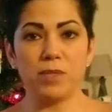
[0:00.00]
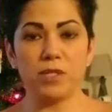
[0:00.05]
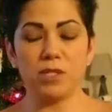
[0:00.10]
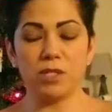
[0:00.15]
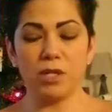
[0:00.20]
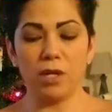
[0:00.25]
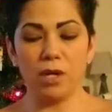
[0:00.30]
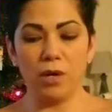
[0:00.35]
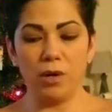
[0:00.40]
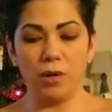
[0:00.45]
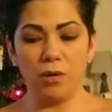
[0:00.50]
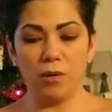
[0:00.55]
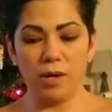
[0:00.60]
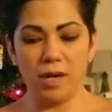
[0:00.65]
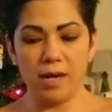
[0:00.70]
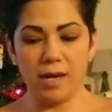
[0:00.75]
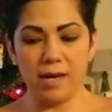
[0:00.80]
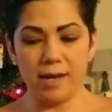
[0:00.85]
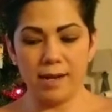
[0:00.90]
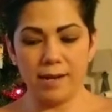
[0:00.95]

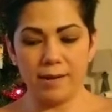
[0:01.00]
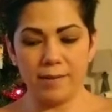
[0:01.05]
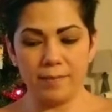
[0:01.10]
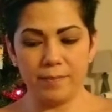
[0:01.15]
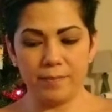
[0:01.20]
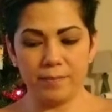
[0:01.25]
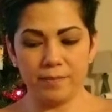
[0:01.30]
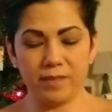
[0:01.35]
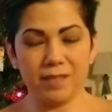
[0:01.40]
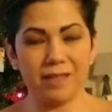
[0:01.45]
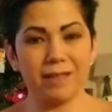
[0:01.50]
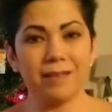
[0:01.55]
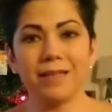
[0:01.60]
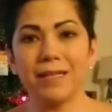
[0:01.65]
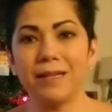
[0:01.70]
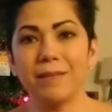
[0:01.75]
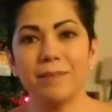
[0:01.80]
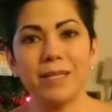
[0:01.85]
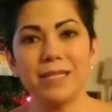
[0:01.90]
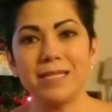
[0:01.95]
So,
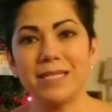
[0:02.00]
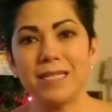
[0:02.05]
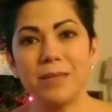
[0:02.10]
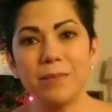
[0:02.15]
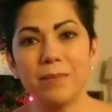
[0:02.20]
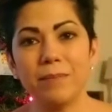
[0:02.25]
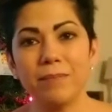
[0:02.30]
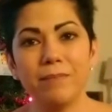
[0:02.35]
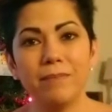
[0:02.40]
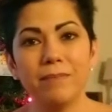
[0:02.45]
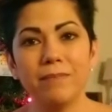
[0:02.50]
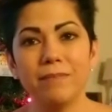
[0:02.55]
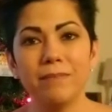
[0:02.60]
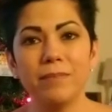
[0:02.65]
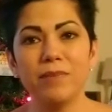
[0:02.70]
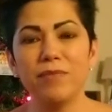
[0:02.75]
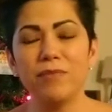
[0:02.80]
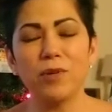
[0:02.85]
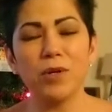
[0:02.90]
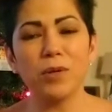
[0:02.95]
not that my team
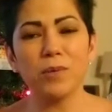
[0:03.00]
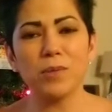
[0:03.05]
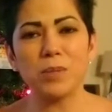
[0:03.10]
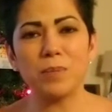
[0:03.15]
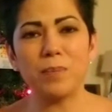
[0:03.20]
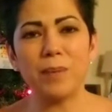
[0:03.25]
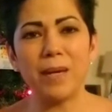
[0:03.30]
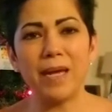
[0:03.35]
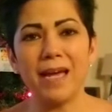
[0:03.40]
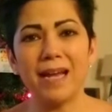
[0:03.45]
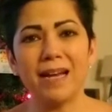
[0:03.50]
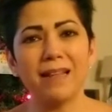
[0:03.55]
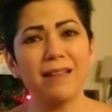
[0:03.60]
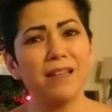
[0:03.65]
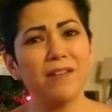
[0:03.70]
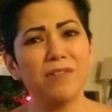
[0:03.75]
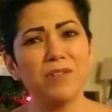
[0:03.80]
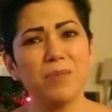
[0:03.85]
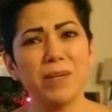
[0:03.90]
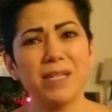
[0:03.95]
before was bad.
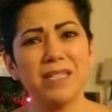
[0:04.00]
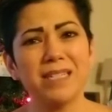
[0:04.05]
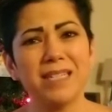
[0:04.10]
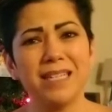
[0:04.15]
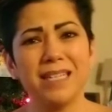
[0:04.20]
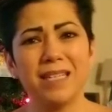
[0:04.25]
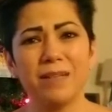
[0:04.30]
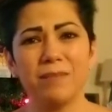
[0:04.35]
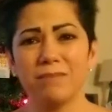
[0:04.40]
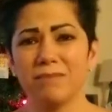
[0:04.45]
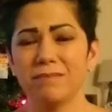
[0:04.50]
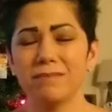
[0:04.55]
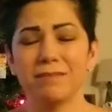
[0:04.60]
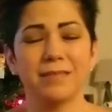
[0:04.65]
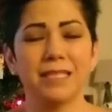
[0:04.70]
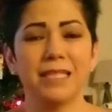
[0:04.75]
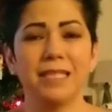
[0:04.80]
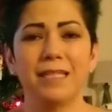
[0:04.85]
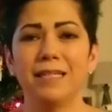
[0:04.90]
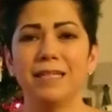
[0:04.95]
I loved my team.
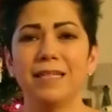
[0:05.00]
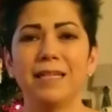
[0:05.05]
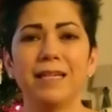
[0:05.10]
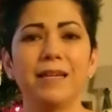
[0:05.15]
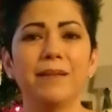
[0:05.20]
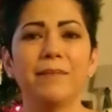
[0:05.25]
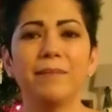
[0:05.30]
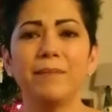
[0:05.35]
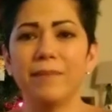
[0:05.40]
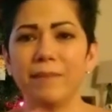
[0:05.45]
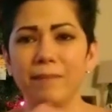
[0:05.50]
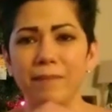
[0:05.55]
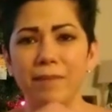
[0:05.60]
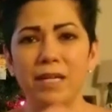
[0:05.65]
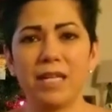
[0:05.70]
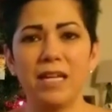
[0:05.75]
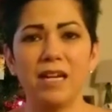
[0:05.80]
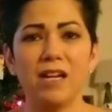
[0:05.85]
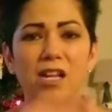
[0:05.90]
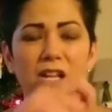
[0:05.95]

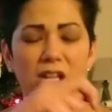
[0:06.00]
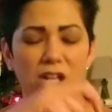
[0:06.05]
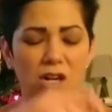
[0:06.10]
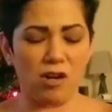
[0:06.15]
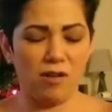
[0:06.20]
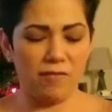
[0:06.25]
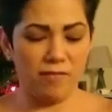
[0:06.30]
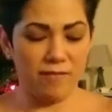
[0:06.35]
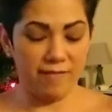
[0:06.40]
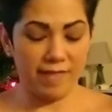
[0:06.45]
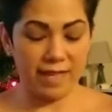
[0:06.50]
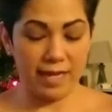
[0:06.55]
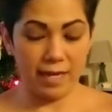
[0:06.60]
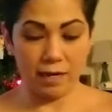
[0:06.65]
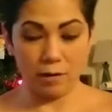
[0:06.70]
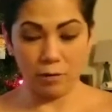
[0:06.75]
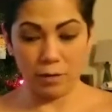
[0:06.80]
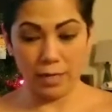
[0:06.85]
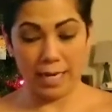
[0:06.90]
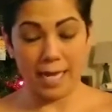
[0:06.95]
Get off of
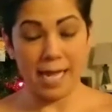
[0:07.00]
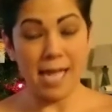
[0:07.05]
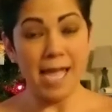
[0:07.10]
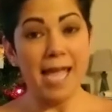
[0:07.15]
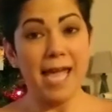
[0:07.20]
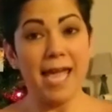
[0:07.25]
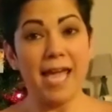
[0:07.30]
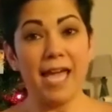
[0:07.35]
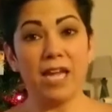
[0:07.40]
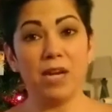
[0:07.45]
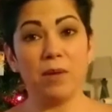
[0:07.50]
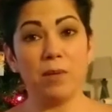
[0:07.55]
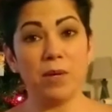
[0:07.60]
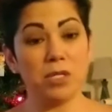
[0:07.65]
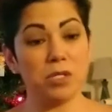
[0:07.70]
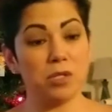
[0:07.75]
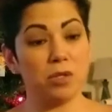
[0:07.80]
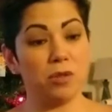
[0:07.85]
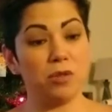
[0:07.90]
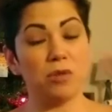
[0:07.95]
that. Okay.
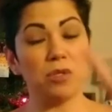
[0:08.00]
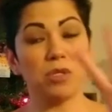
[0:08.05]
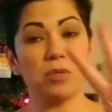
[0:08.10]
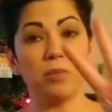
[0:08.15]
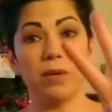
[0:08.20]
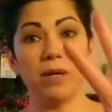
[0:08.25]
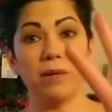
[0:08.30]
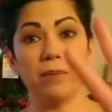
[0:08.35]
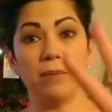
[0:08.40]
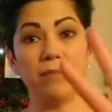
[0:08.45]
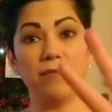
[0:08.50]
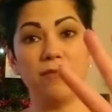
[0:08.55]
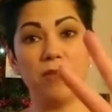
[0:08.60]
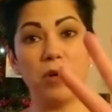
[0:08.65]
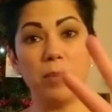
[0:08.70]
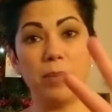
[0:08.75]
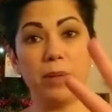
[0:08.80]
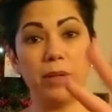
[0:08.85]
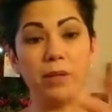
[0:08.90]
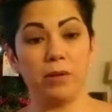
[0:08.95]
Anyway, so those were my
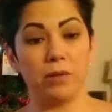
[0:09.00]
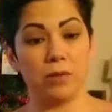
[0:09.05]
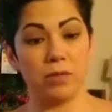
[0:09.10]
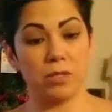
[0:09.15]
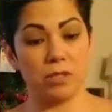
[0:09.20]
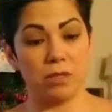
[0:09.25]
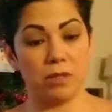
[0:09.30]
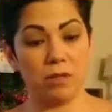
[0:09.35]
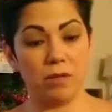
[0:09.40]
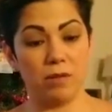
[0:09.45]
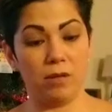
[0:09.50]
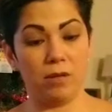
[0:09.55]
four pillars.